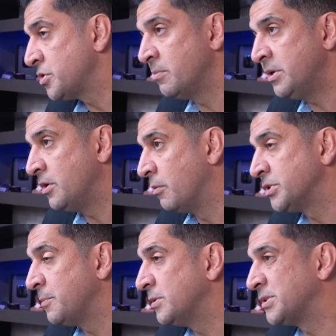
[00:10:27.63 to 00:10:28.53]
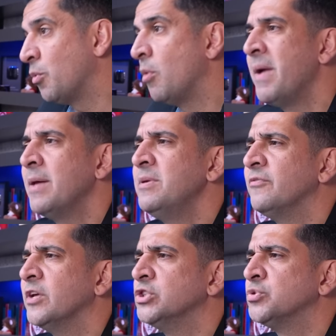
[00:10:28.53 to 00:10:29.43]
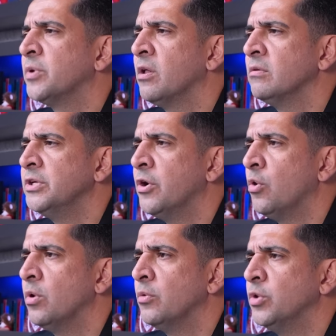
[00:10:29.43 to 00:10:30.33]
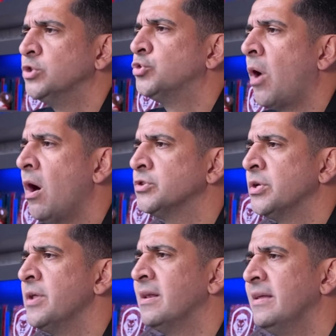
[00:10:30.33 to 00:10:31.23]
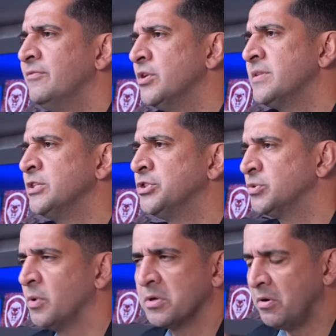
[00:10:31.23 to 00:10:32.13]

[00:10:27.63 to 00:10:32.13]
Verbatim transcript: so you know, some people say, well, maybe if Israel, you know, withdraws and they leave, the tensions will